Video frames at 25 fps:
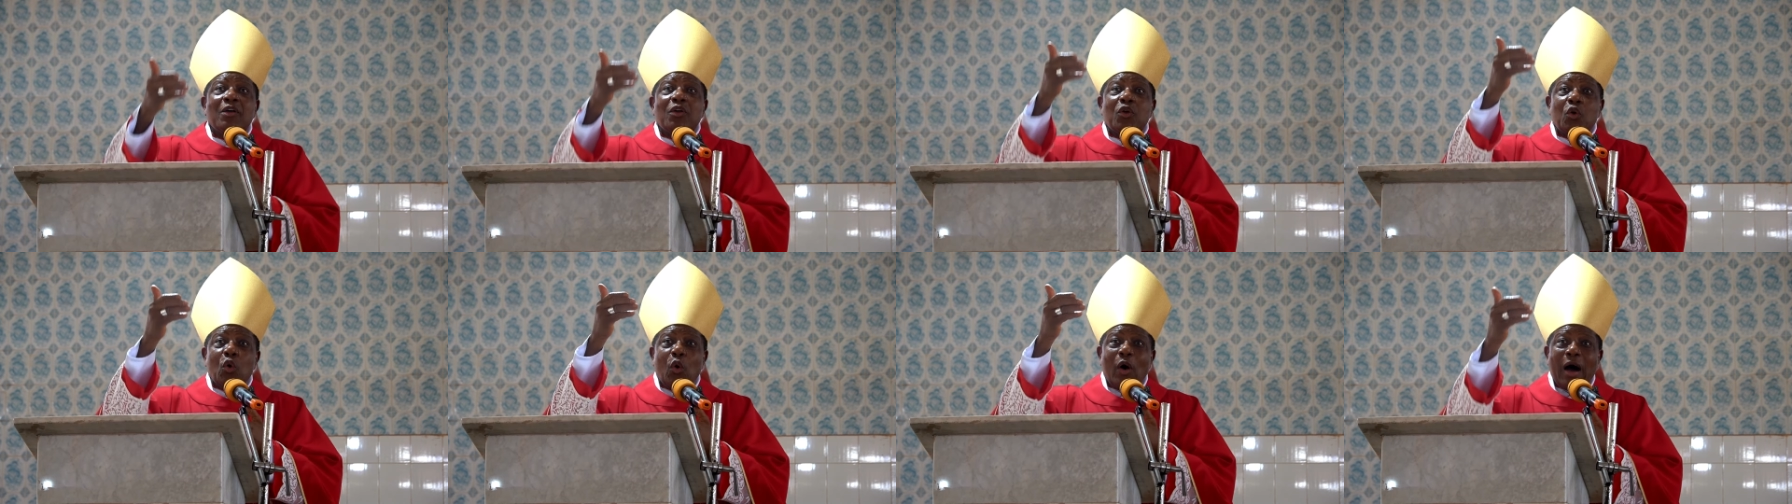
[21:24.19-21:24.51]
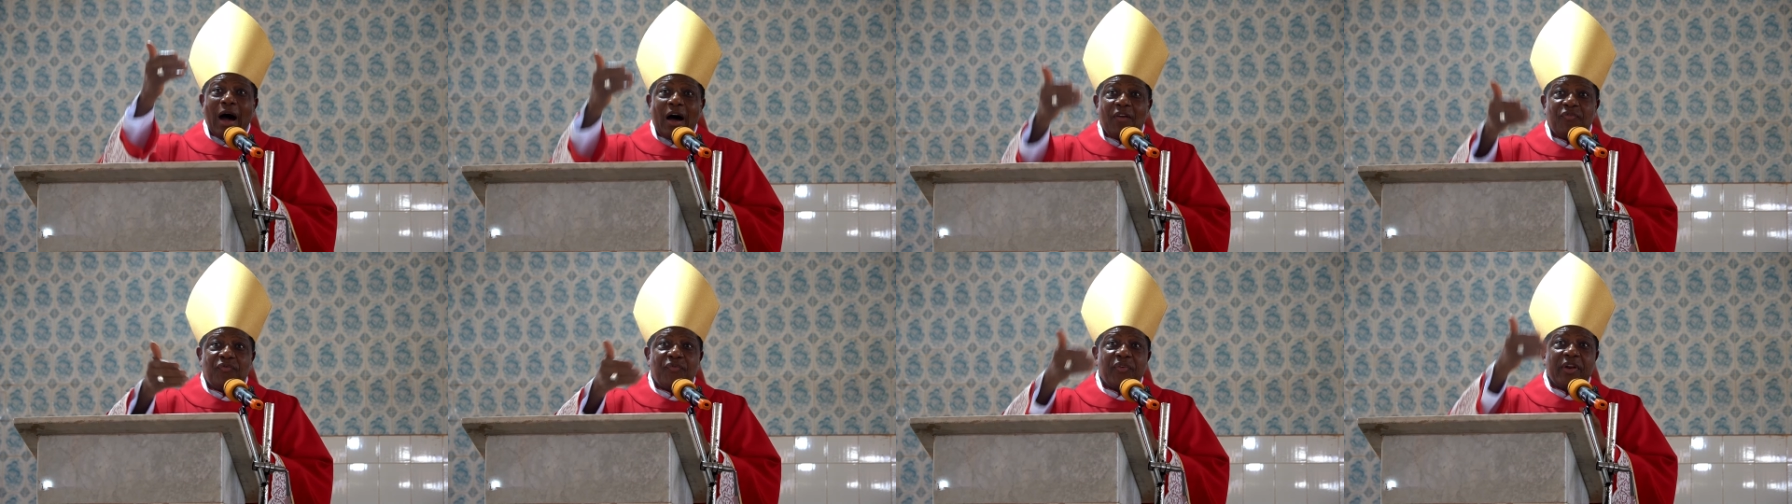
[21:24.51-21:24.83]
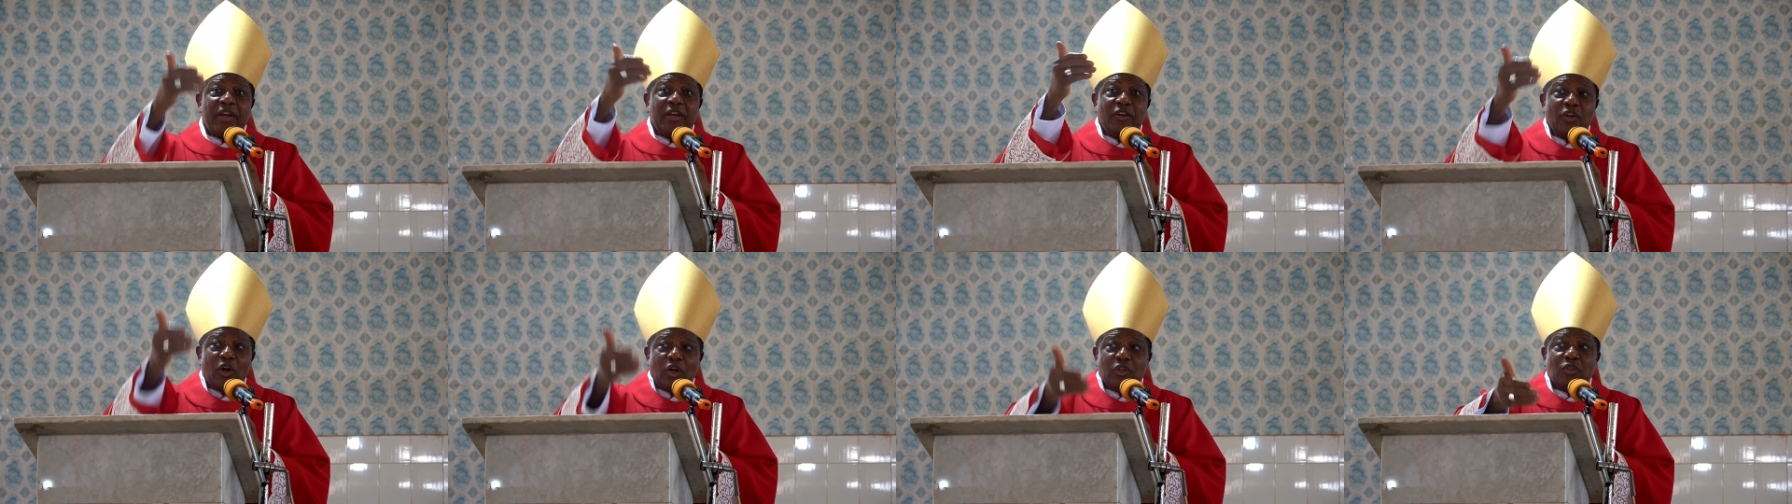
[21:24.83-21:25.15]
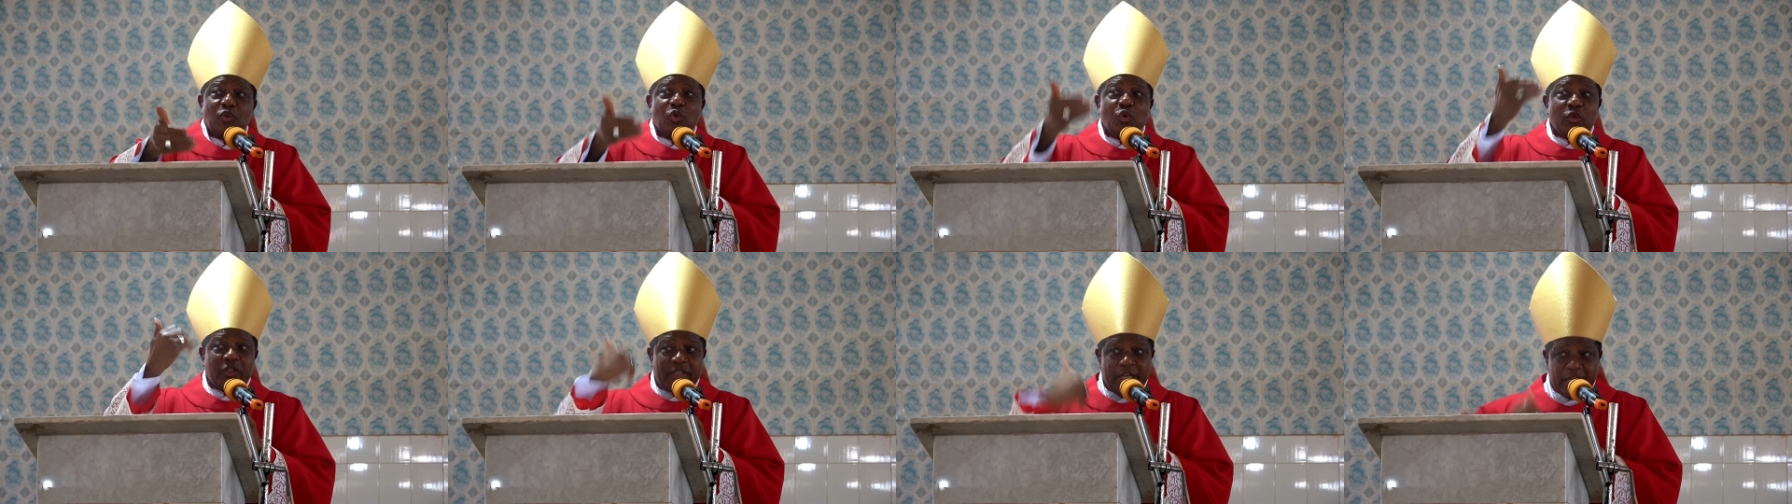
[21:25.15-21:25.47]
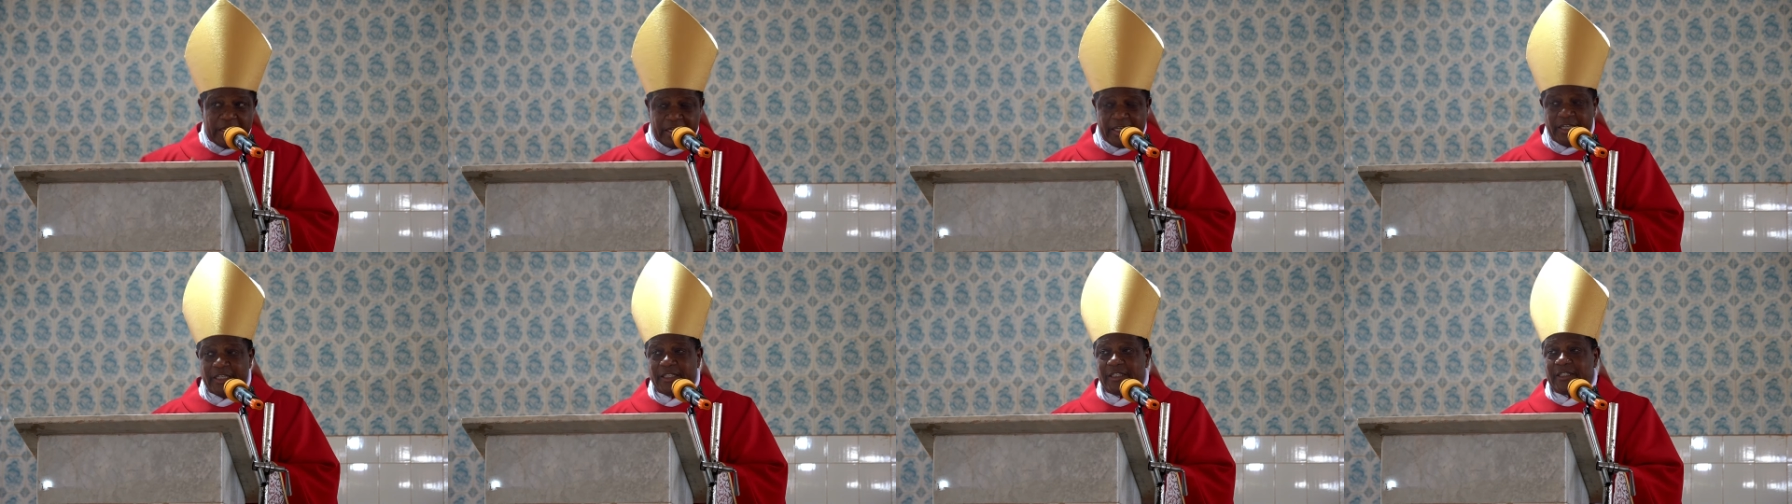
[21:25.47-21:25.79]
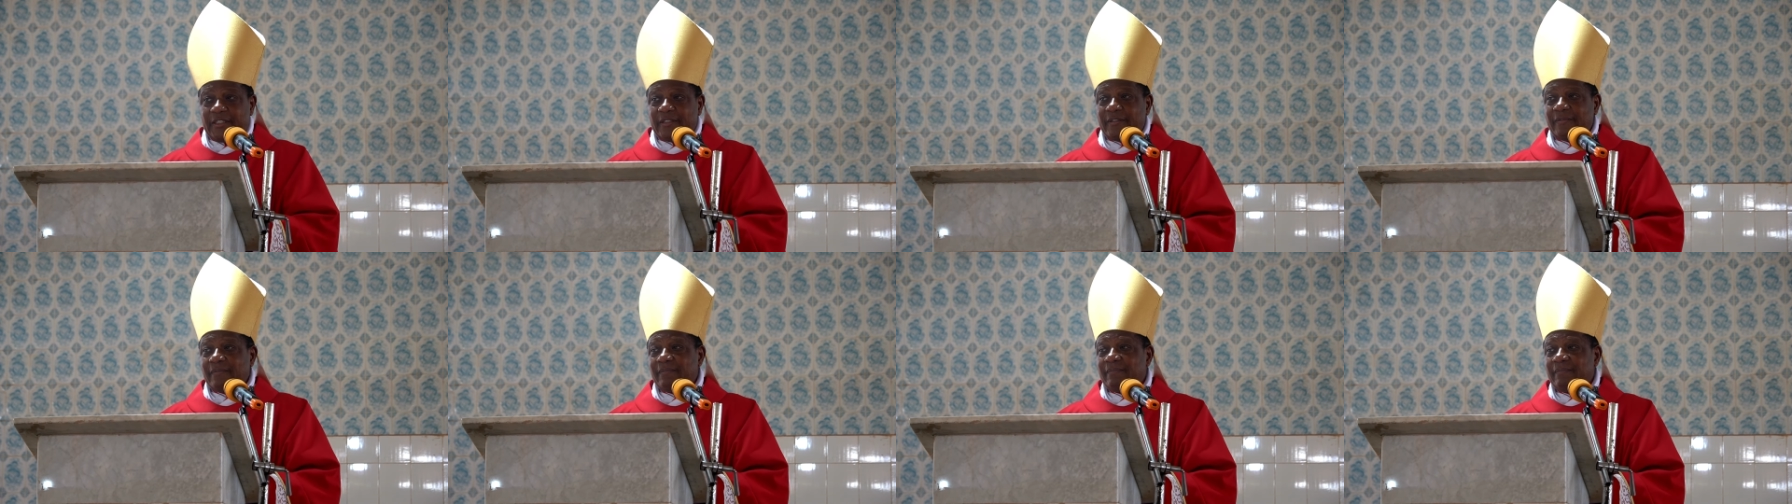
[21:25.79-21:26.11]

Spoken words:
you are free not to take it.